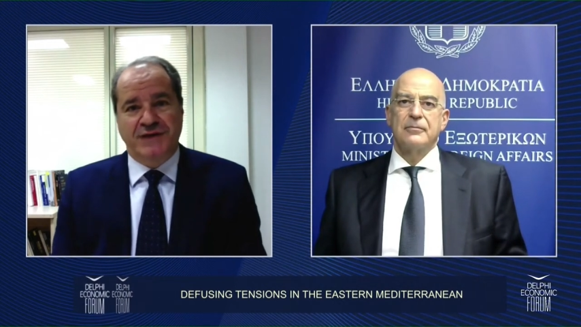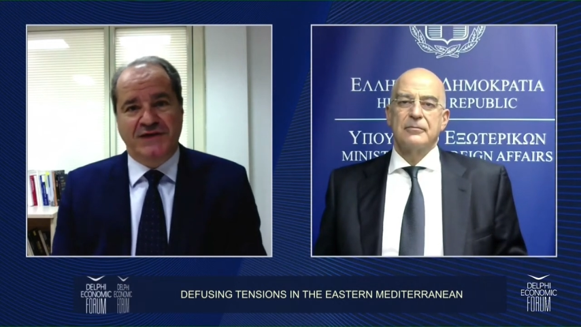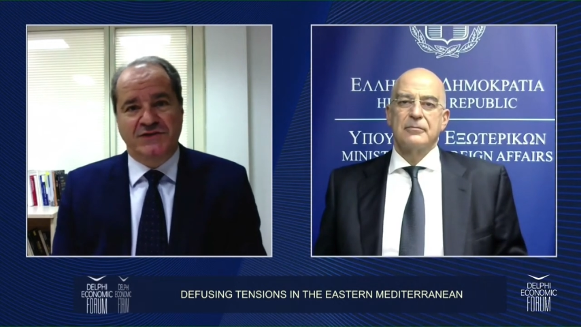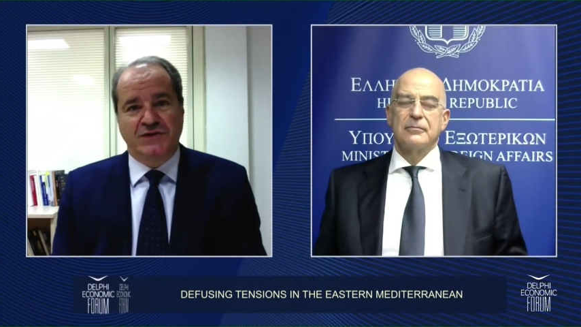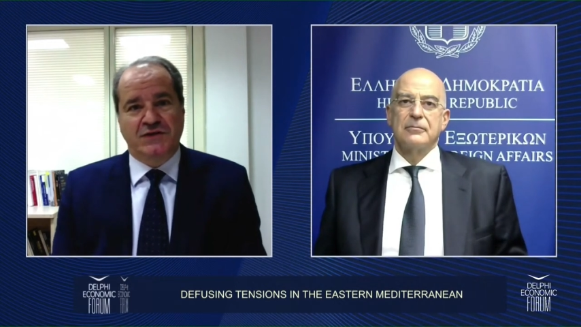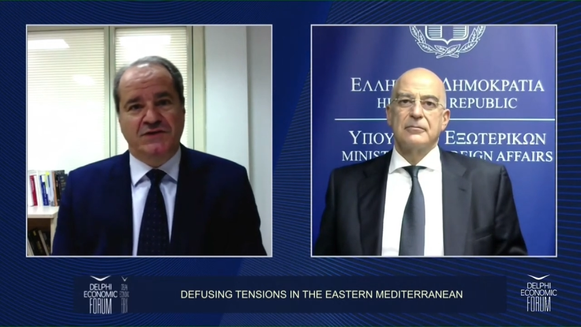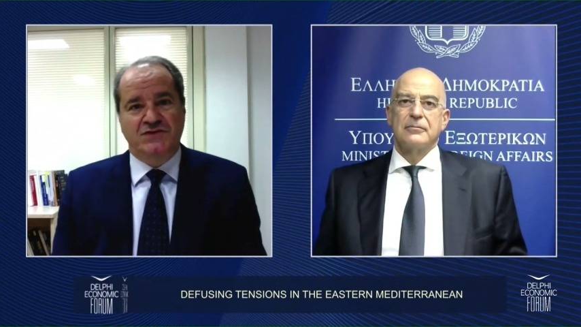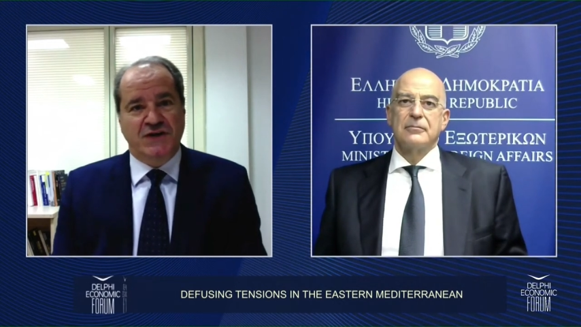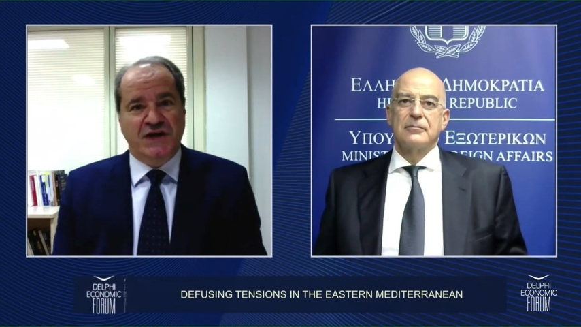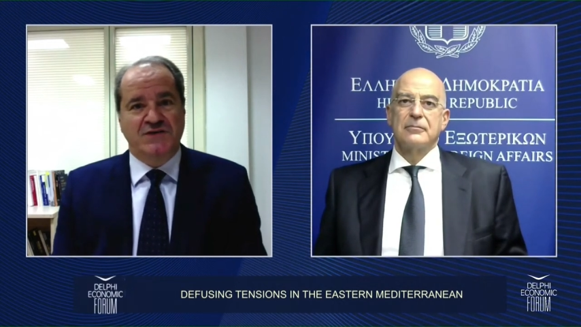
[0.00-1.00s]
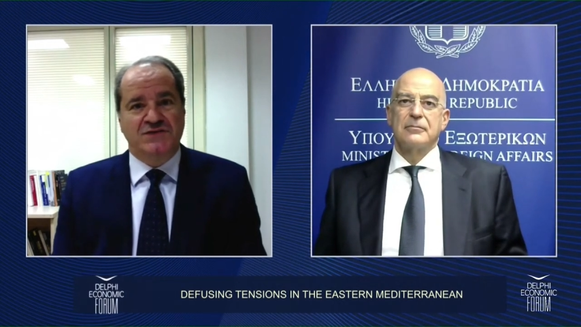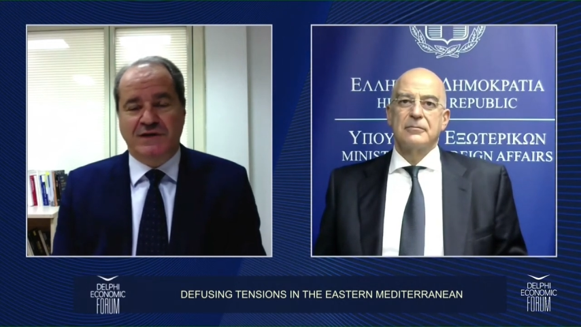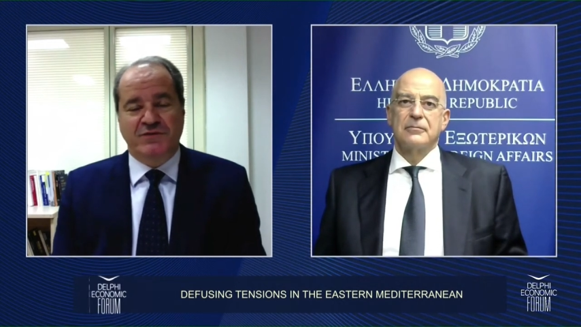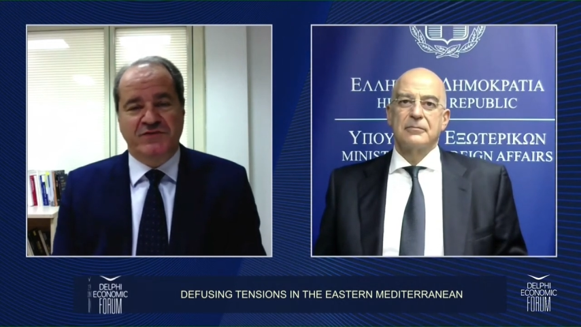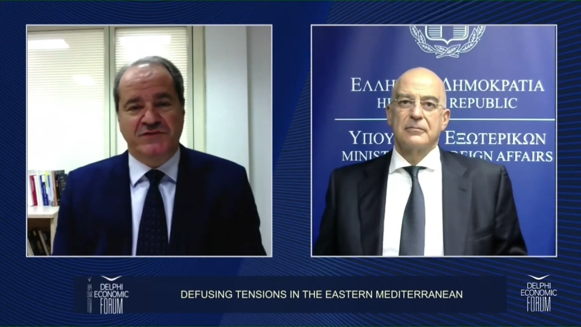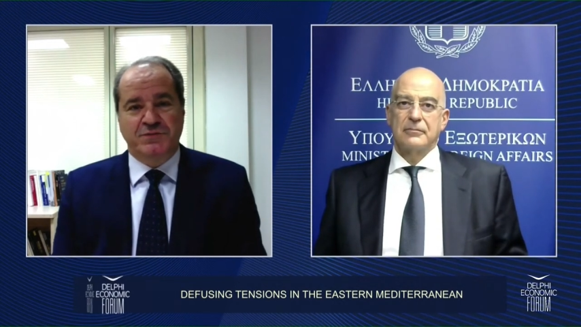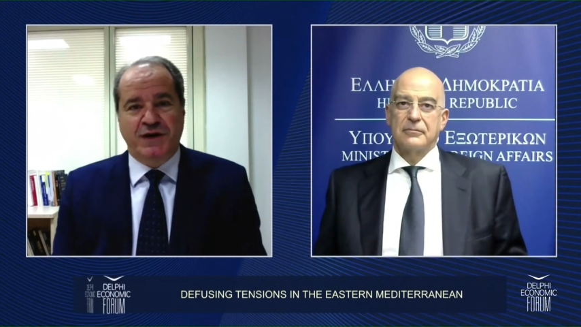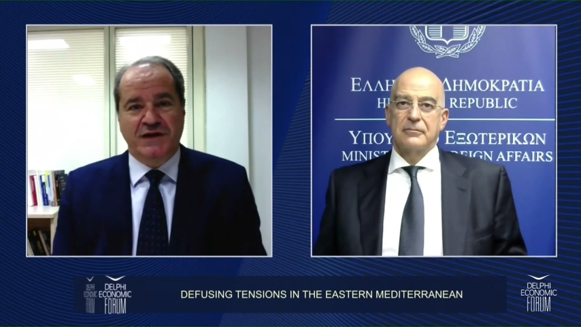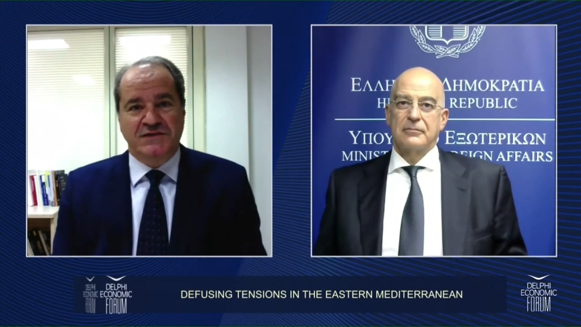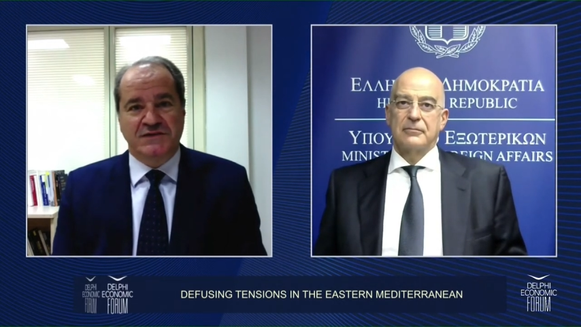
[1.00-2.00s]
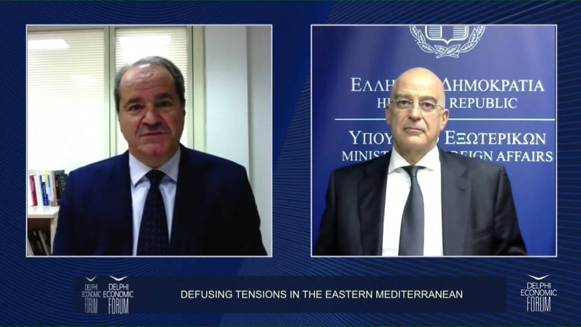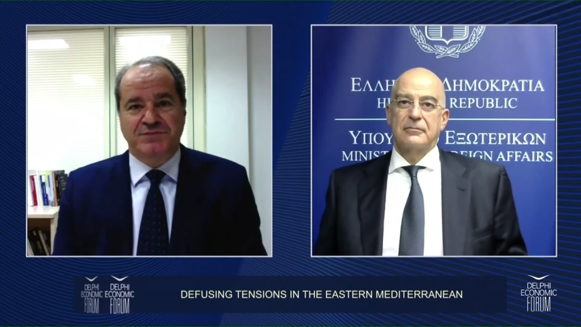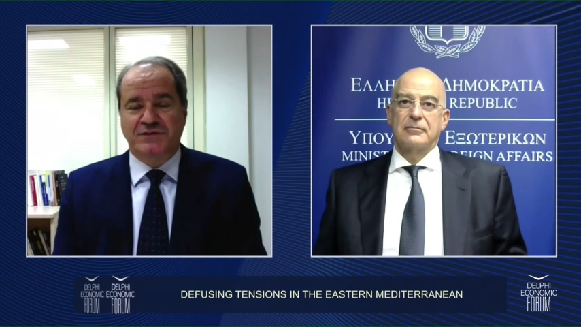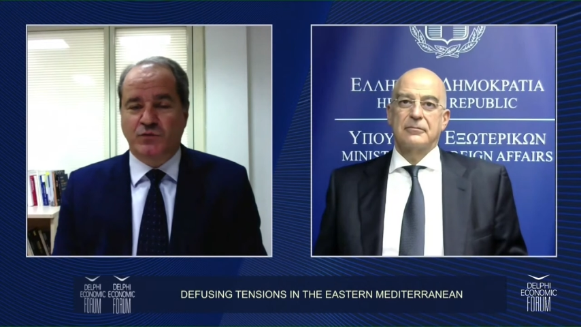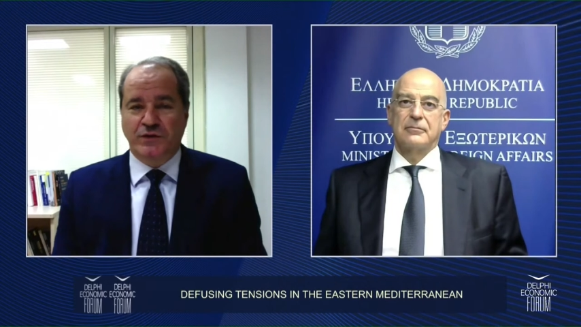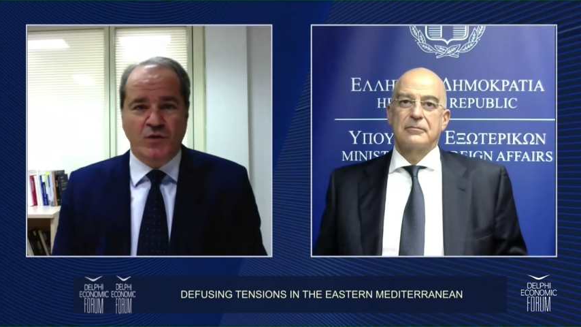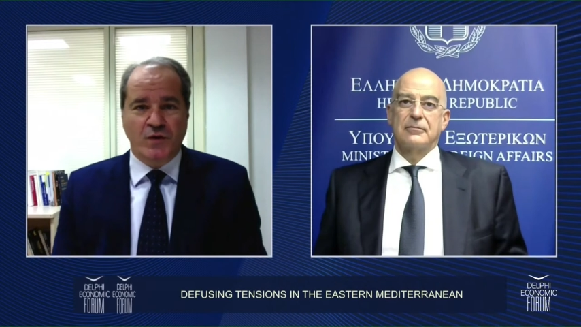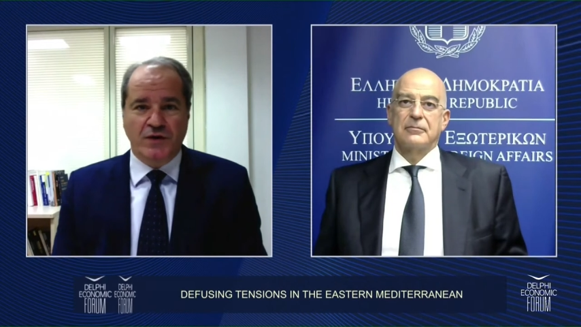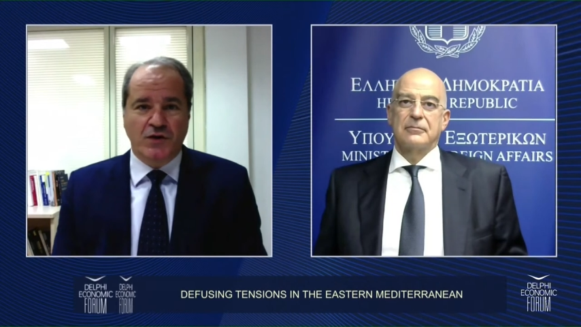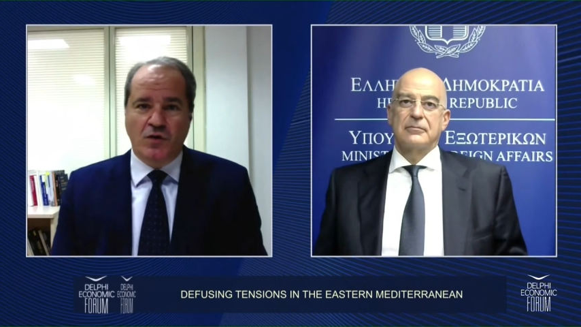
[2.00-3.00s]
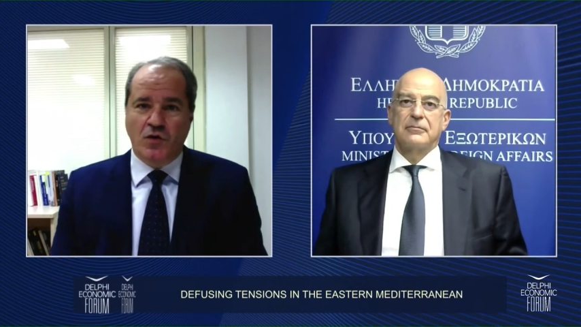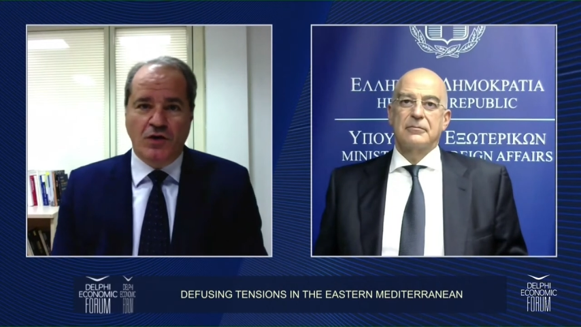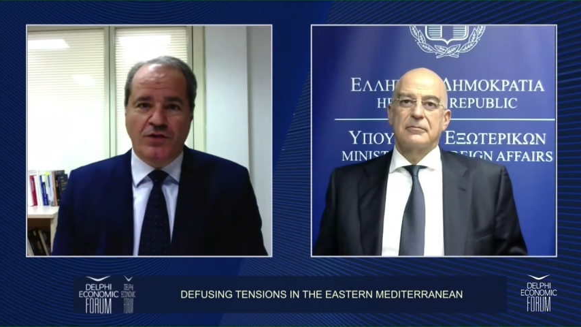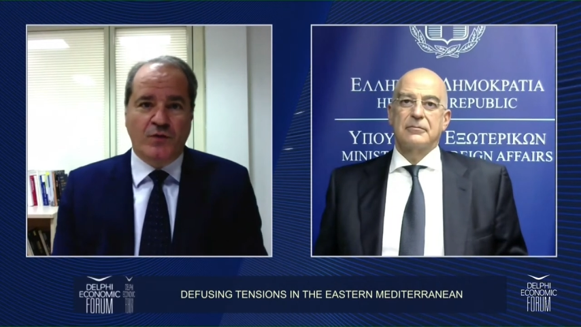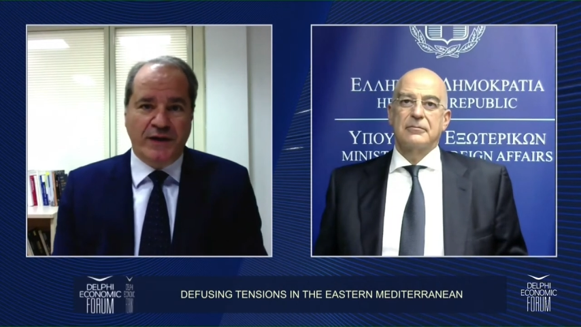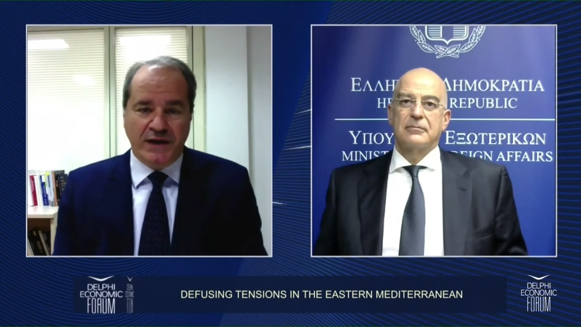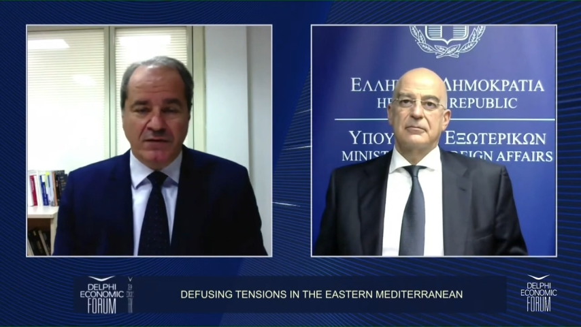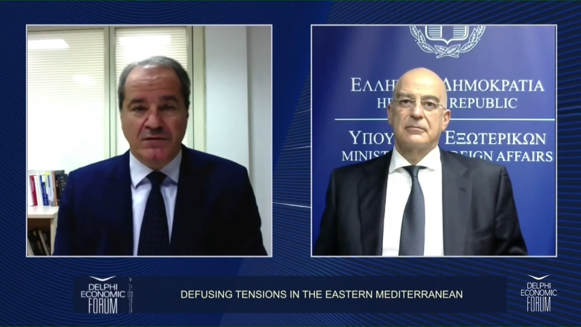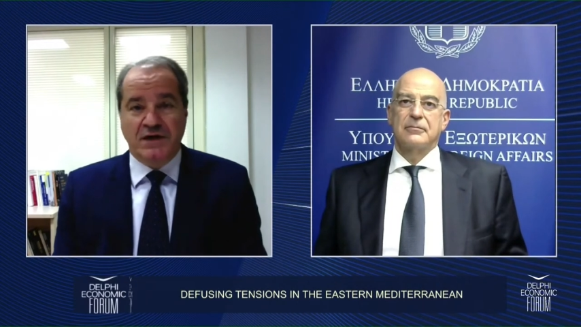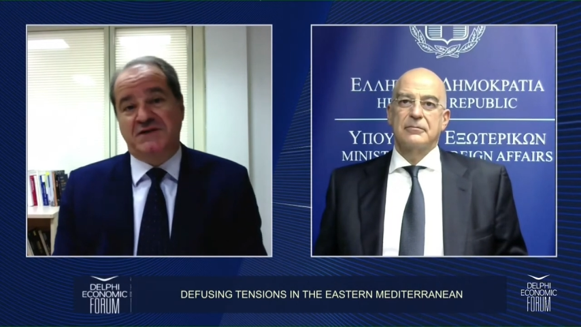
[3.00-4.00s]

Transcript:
Speaker 1: make Turkey change some of its policies, but we don't want to go all the way,